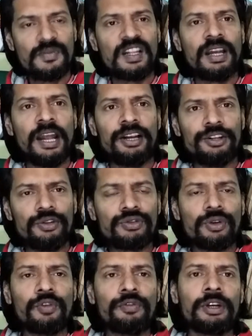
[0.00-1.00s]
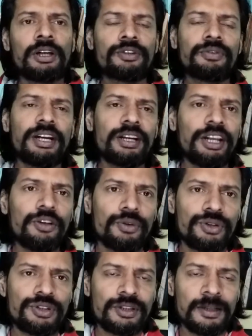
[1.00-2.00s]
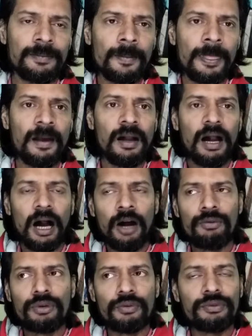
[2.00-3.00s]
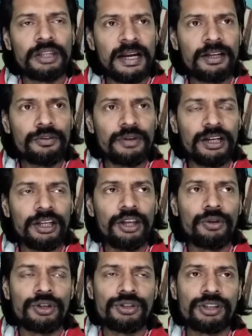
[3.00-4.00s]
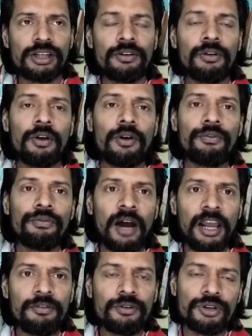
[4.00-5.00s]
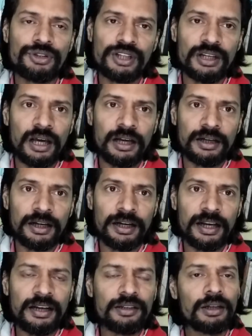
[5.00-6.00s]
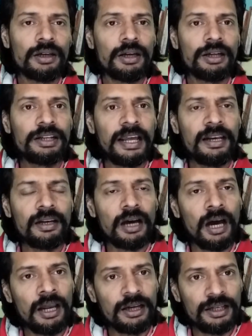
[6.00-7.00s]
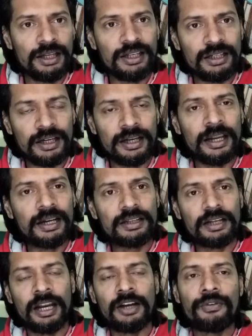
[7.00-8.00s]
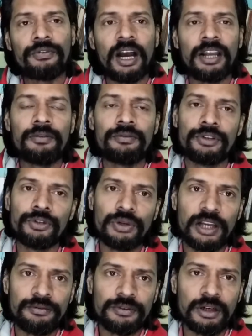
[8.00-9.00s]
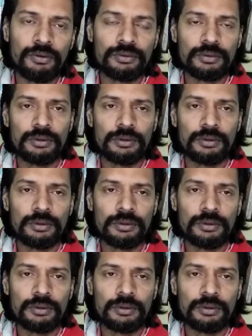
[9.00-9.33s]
and you solved 20 question. Out of that 20 question, 5 question are correct, 10 are incorrect, and 5 you left out,